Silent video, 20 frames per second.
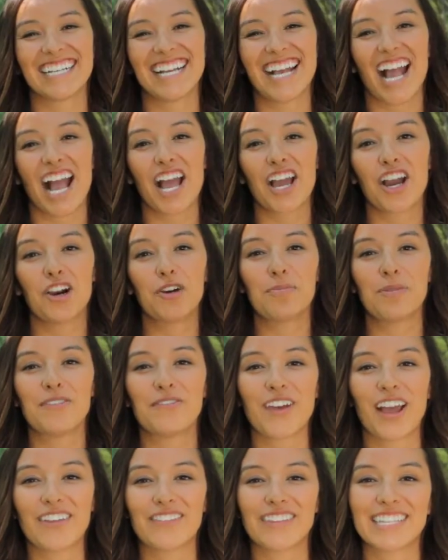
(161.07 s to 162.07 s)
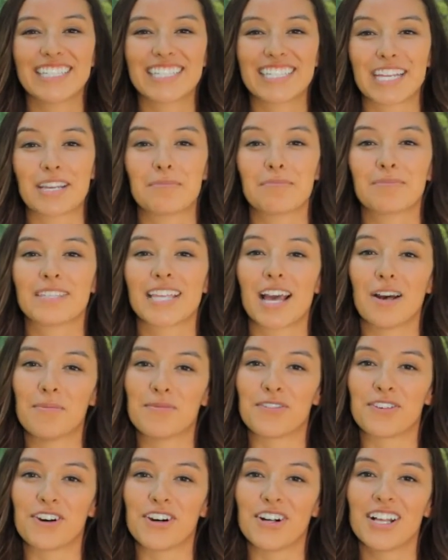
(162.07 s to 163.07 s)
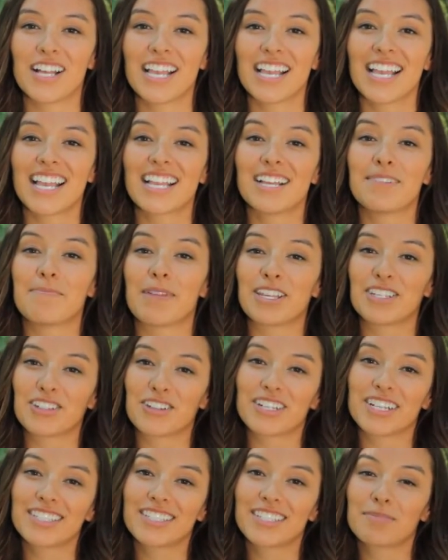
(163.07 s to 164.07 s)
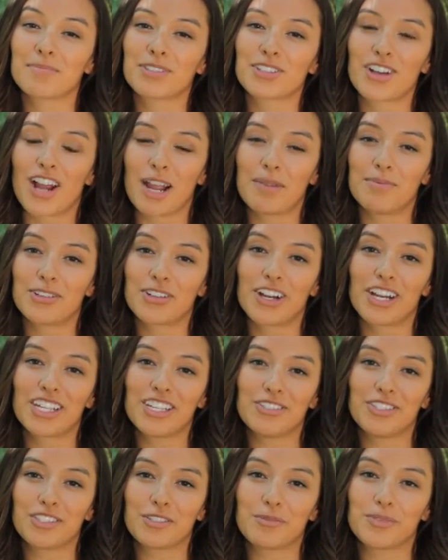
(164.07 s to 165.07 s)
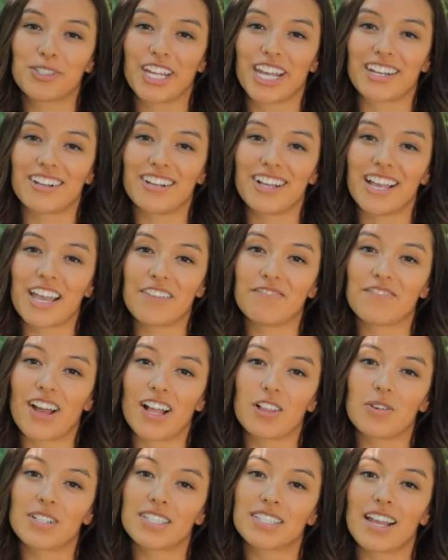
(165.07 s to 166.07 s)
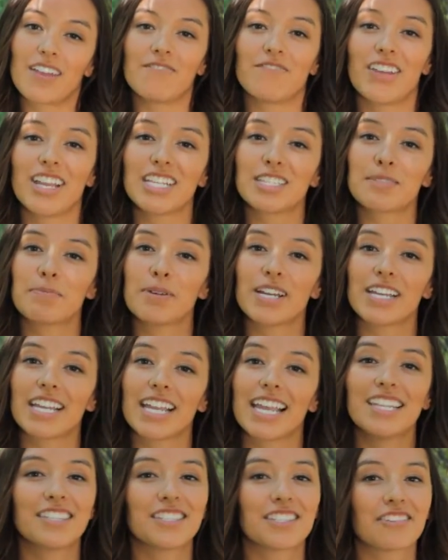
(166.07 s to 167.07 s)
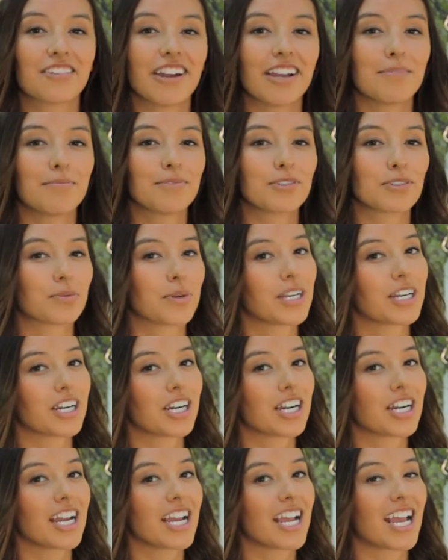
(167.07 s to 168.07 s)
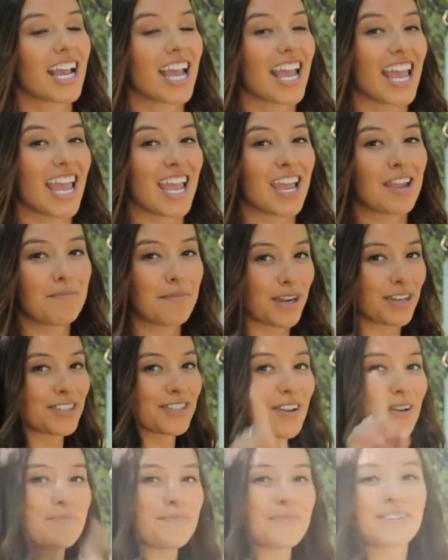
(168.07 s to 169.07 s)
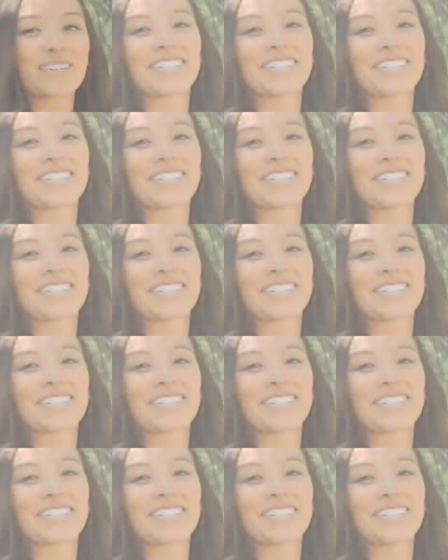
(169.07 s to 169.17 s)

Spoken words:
I hope you found these tips helpful. Make sure to subscribe to our YouTube channel and follow us on Facebook, Instagram, Twitter, and Periscope.